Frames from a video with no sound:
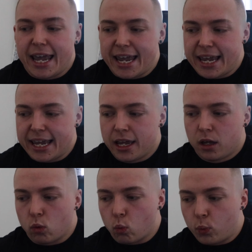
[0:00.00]
a
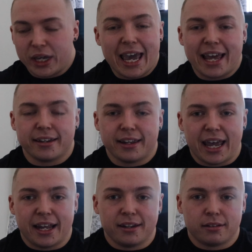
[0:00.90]
weekend
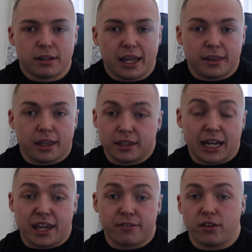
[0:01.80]
in the
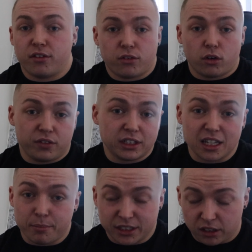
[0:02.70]
life of
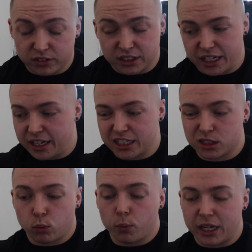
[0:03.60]
obviously myself and Sarah. This
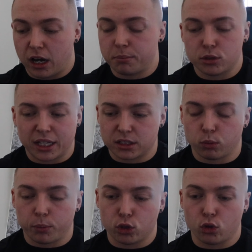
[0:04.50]
is what we get up to, this is
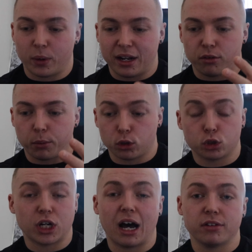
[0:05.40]
what we do whenever we're
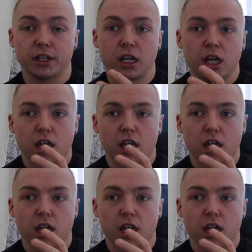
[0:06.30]
not travelling.